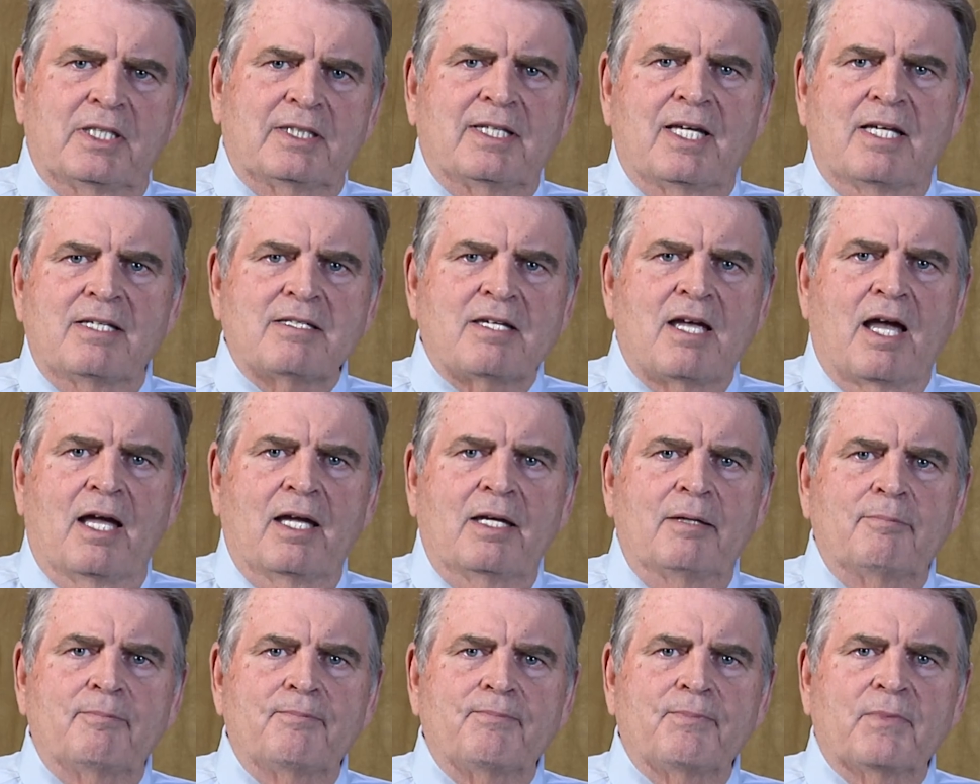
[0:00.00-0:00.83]
at that
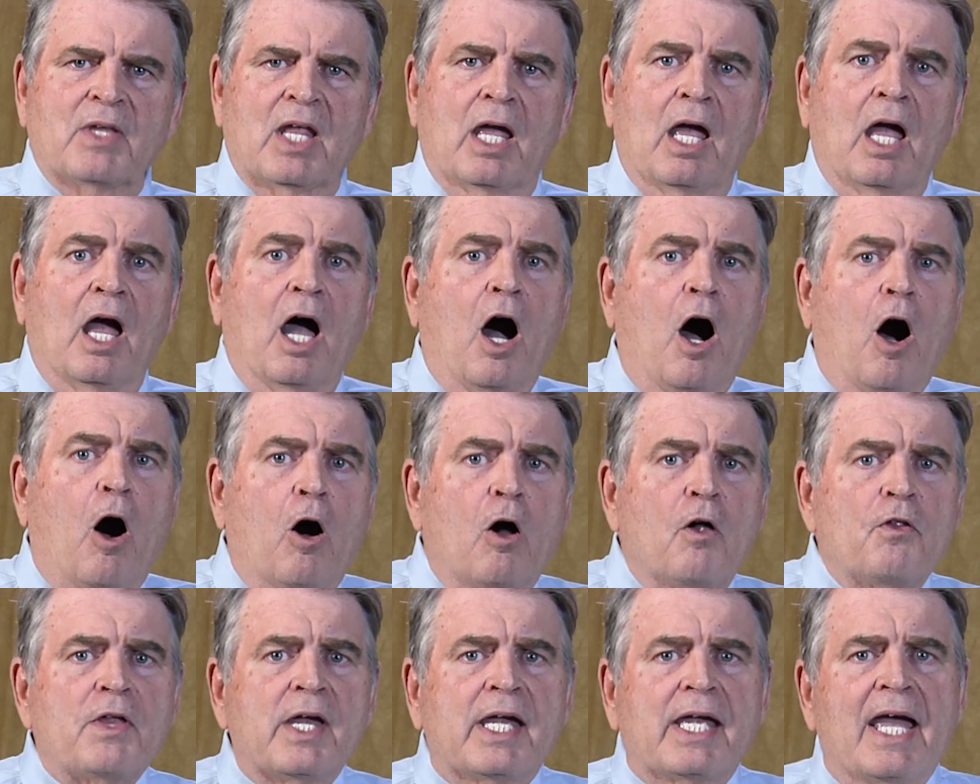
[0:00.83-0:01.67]
time,
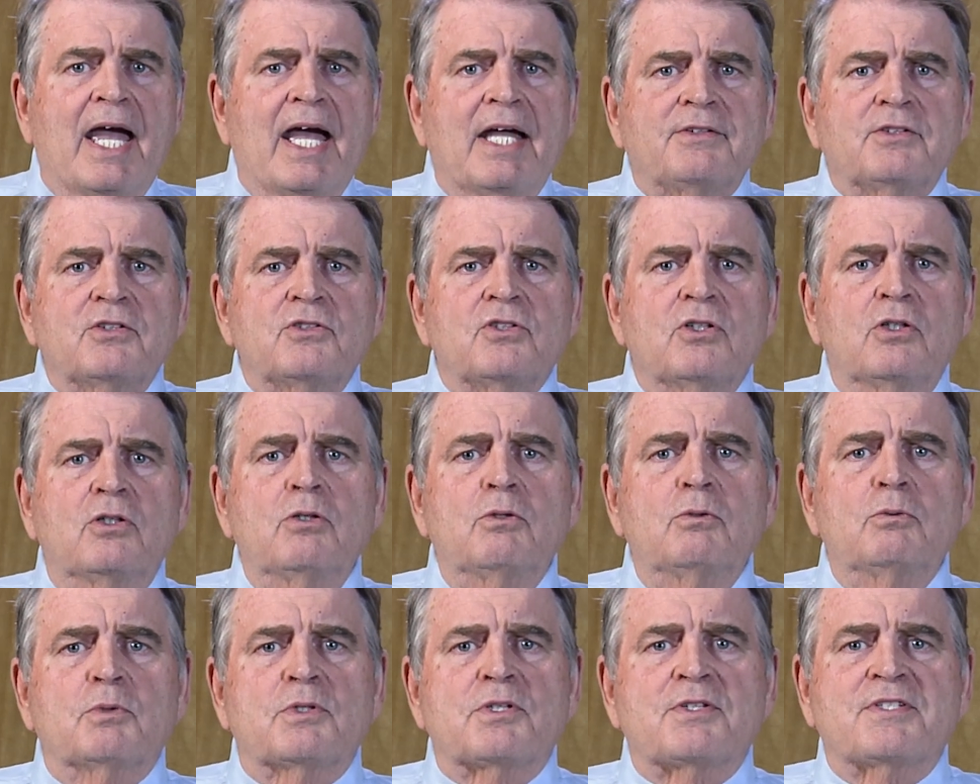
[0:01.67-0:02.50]
all they had to
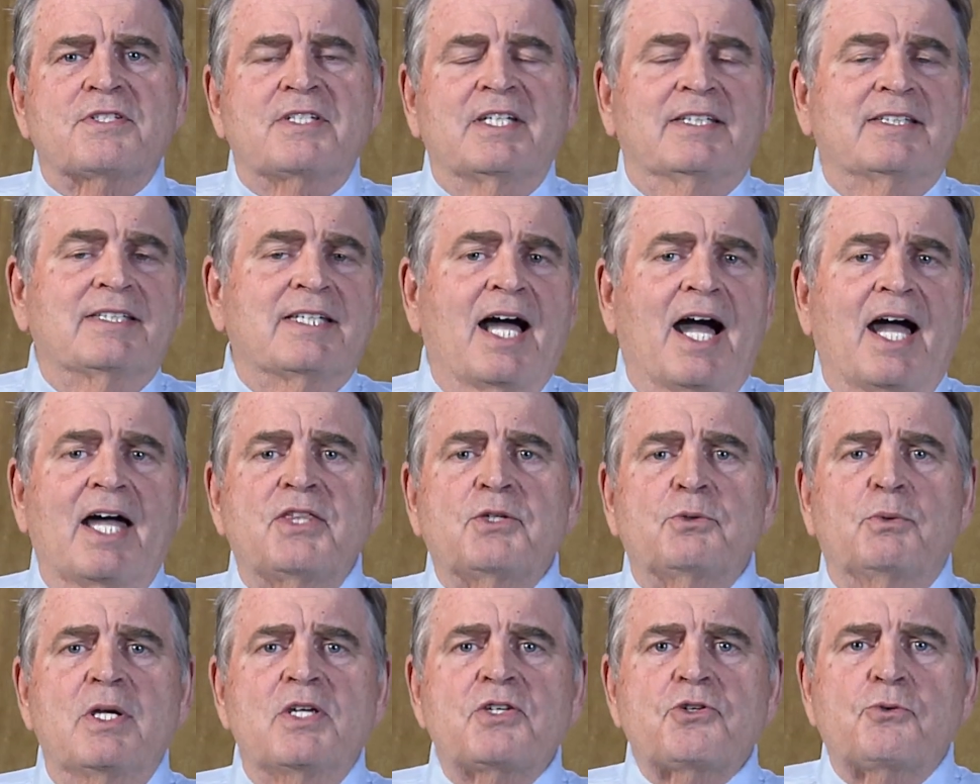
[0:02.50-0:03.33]
do was deny
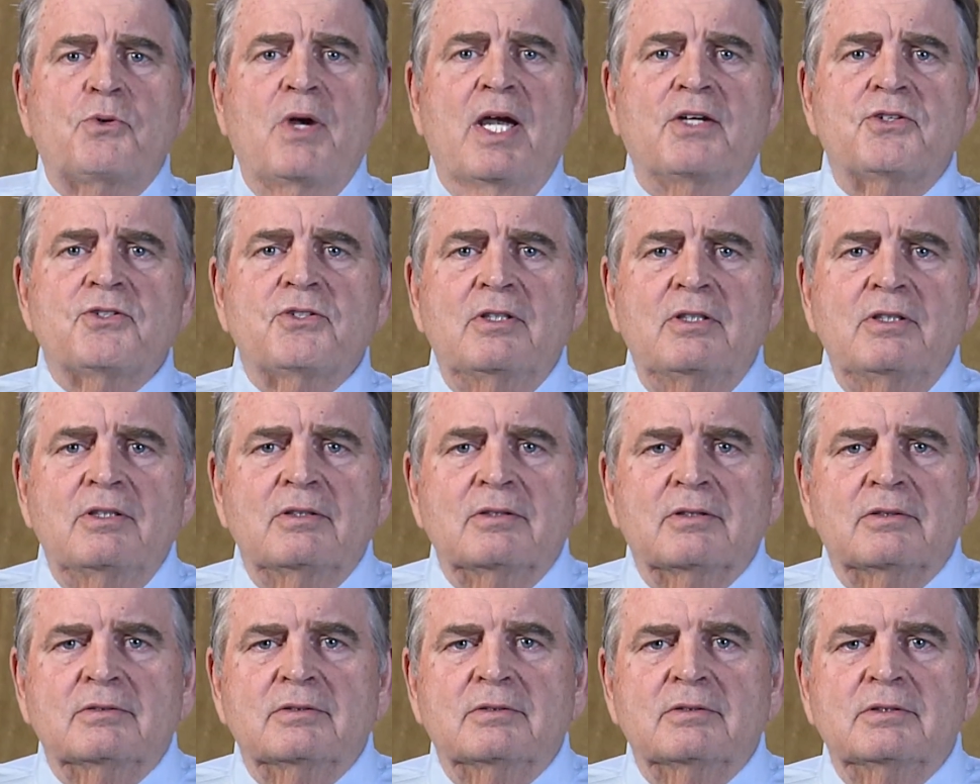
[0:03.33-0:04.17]
the resurrection.
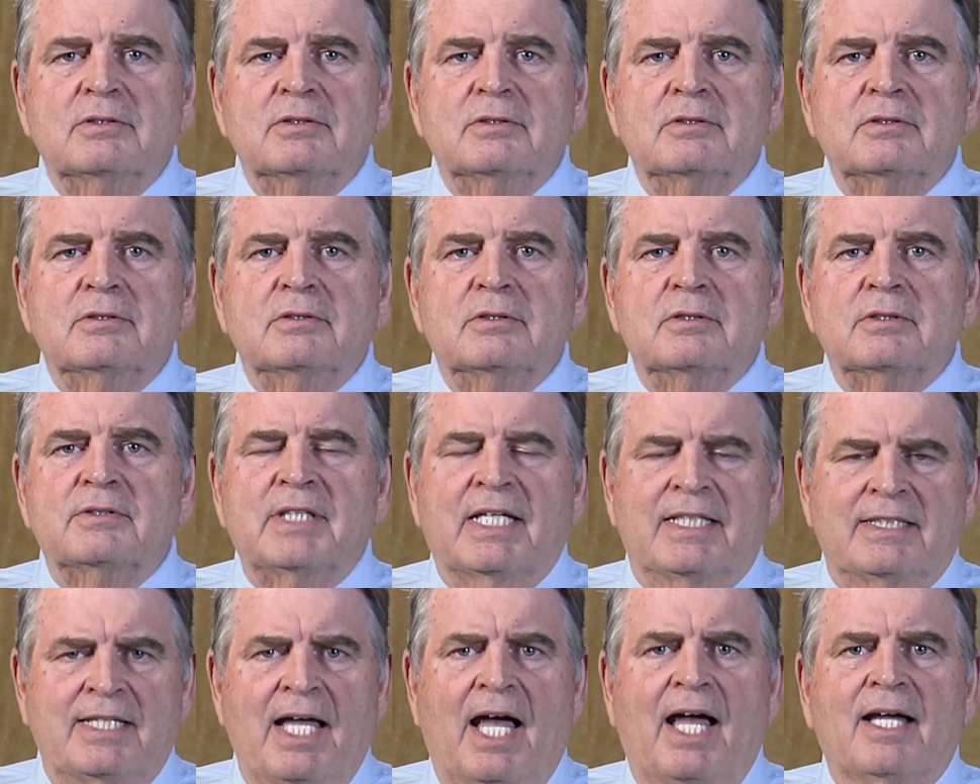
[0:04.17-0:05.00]

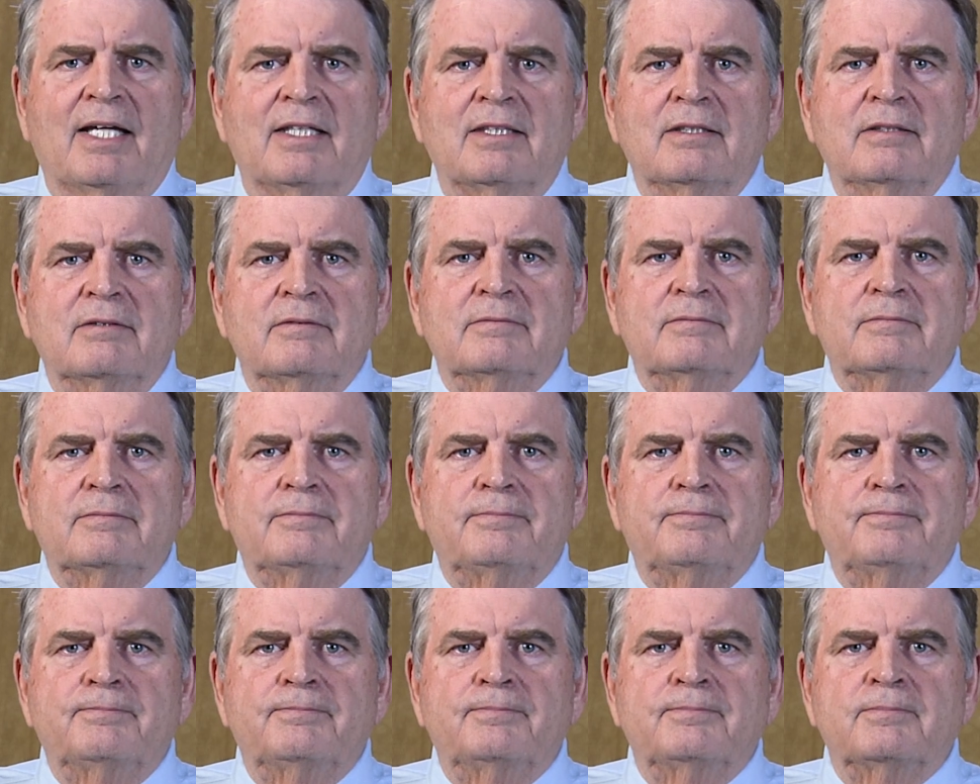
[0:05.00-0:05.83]
They died.
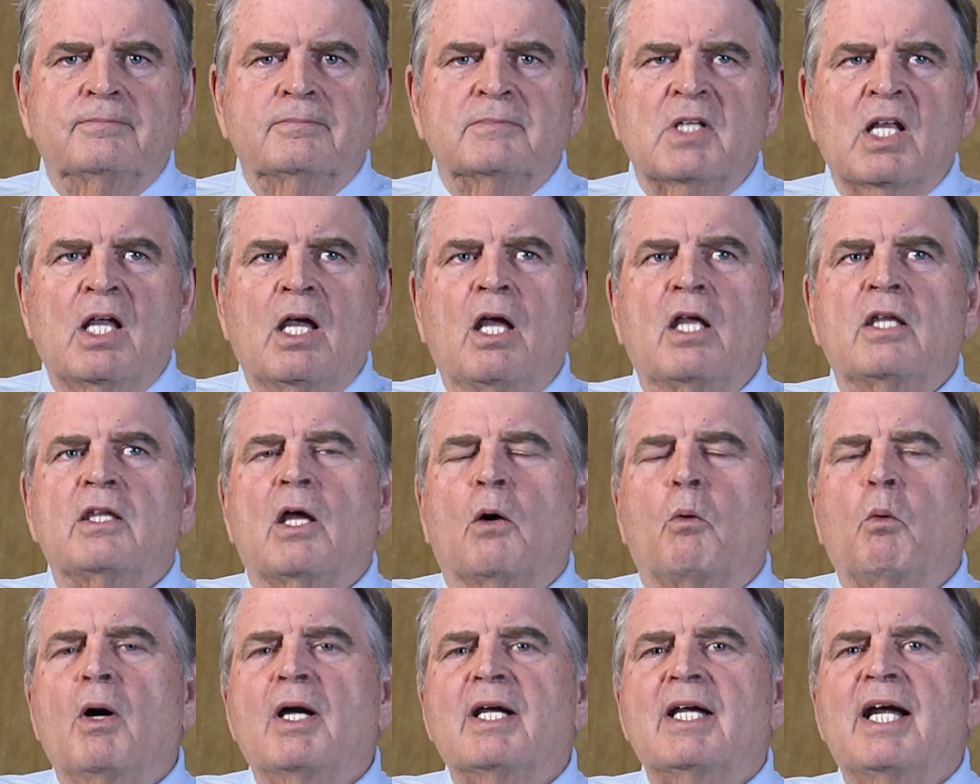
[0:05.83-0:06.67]
Now,
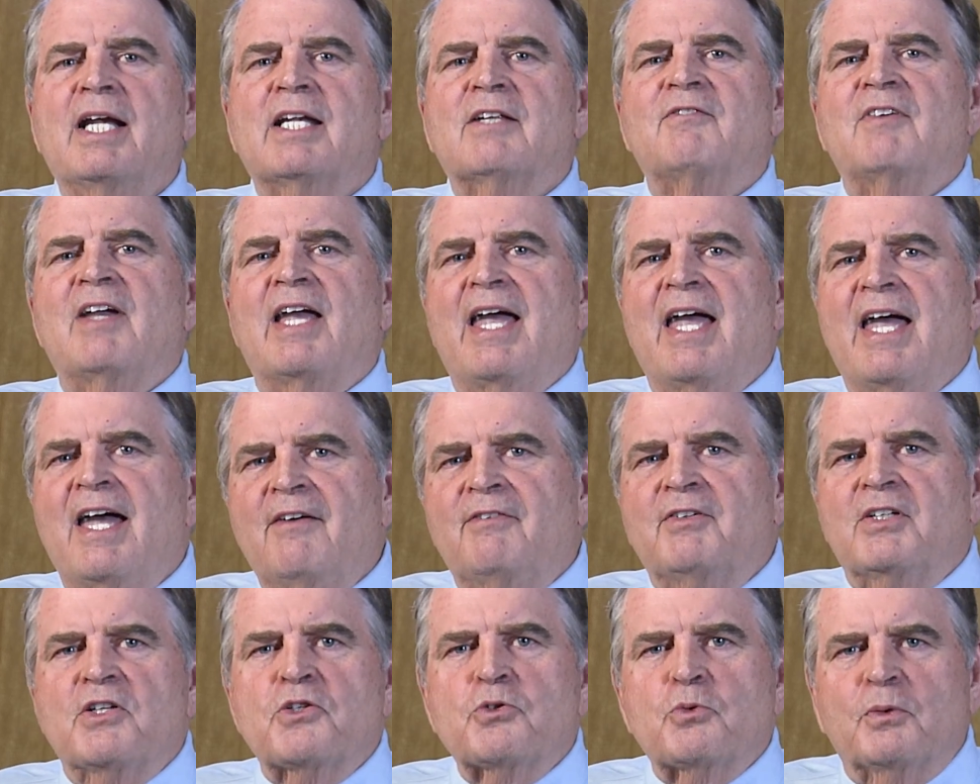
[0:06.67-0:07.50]
what kind of
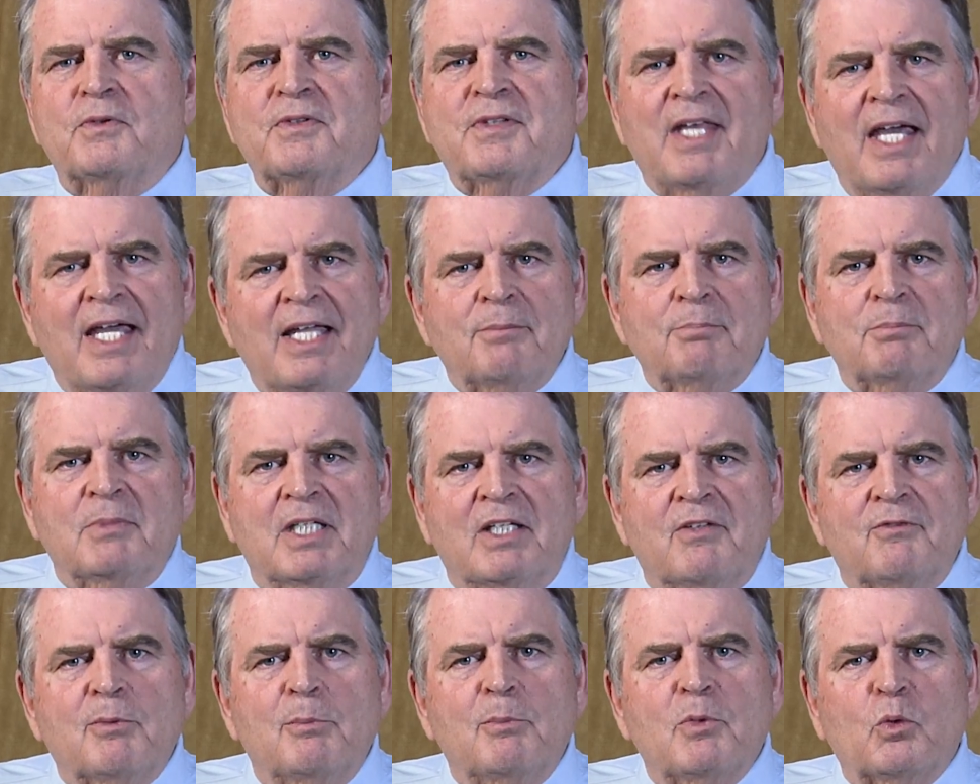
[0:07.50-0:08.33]
evidence would that be
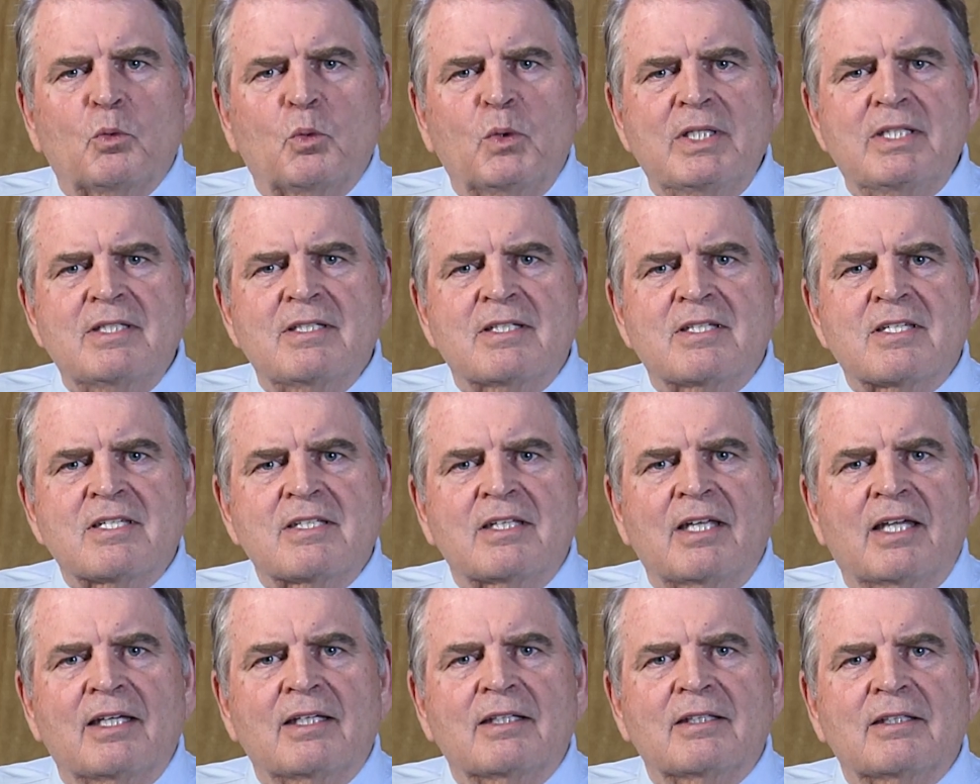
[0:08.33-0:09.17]
from a witness
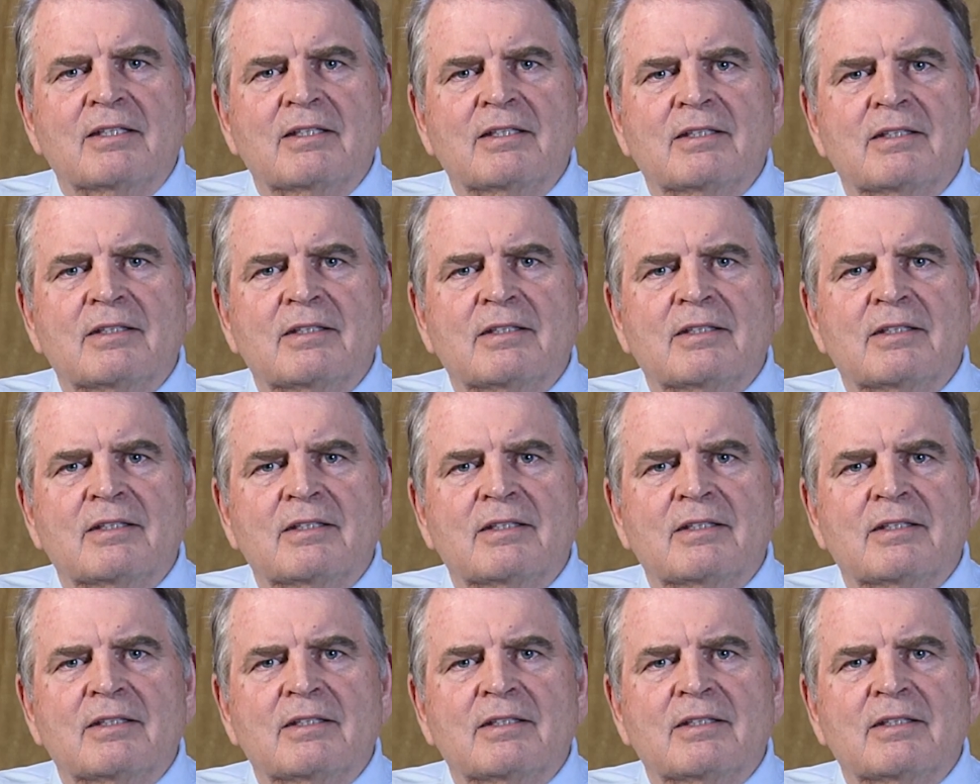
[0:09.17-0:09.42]
stand?